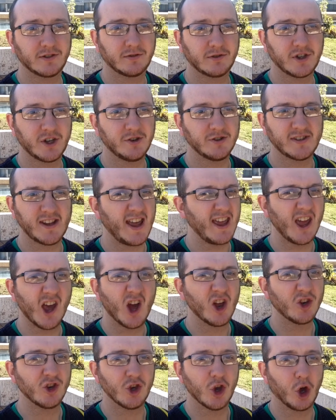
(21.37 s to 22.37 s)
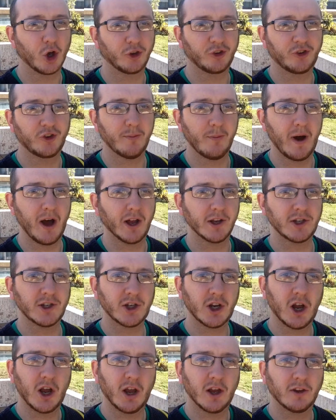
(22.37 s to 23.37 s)
Tuesday, not so
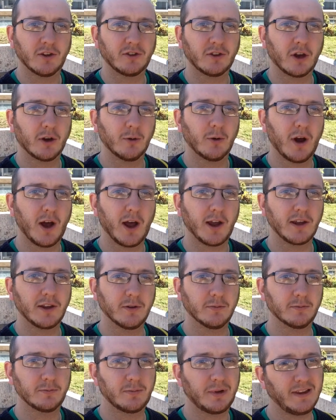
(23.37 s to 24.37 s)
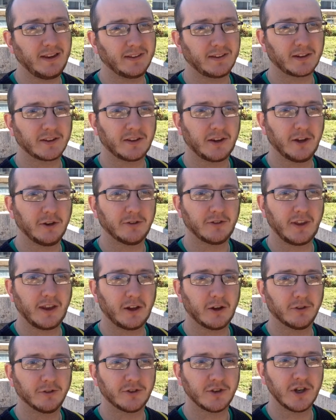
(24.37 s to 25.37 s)
much. So please excuse the
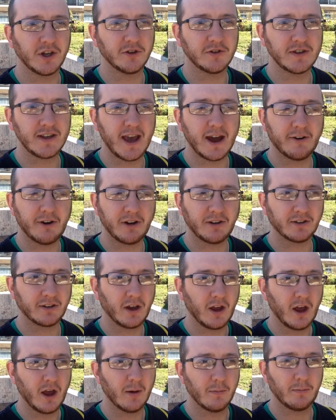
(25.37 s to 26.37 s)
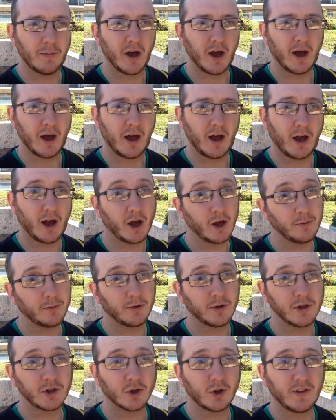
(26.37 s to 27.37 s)
continuity errors, but I hope
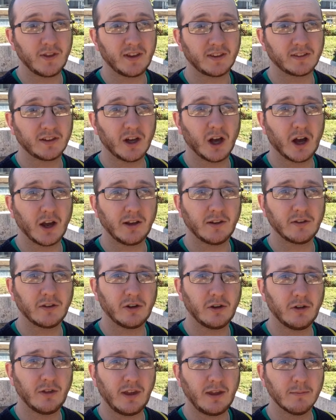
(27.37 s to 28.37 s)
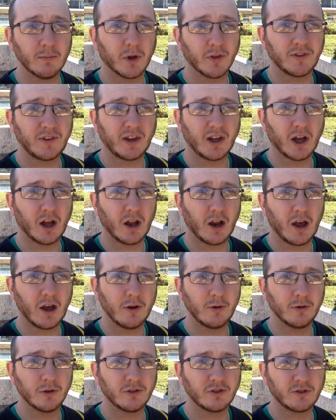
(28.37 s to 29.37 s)
you enjoy this guide to the Monte
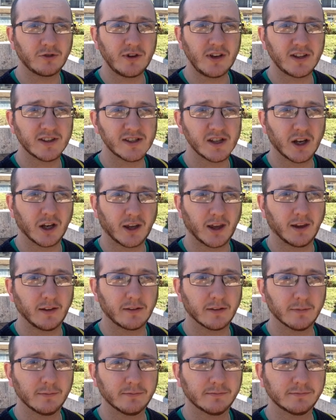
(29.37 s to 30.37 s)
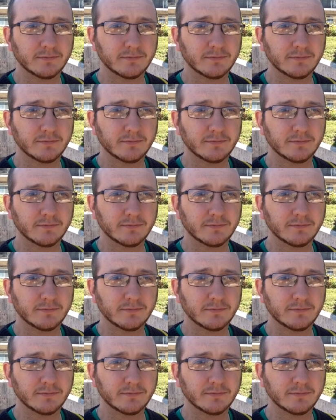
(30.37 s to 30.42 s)
Carlo street circuit.